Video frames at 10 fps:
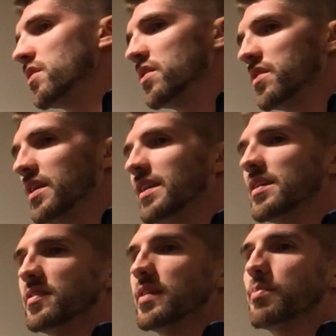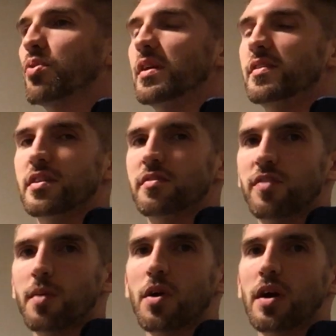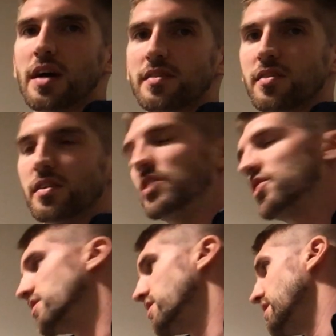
the thing that separates it from our oscillations